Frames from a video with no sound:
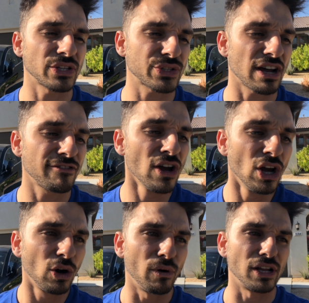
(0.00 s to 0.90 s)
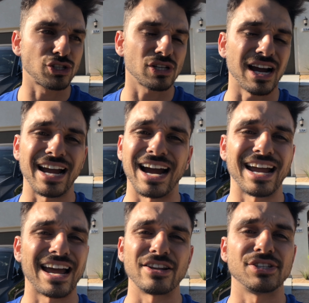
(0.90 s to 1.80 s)
this stuff, which I
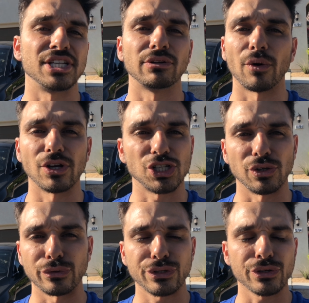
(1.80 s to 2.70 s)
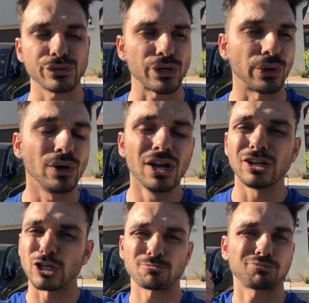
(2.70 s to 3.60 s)
had zero issues. So
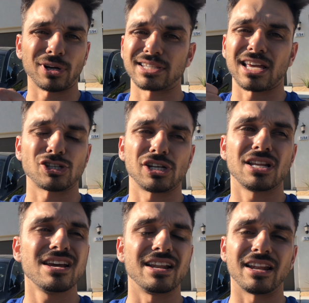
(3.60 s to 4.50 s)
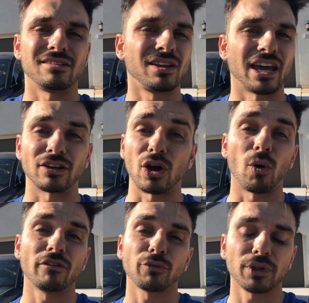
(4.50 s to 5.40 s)
just press that shit in and go
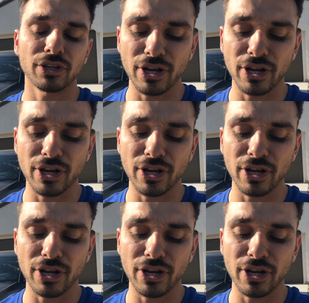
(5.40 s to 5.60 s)
on with the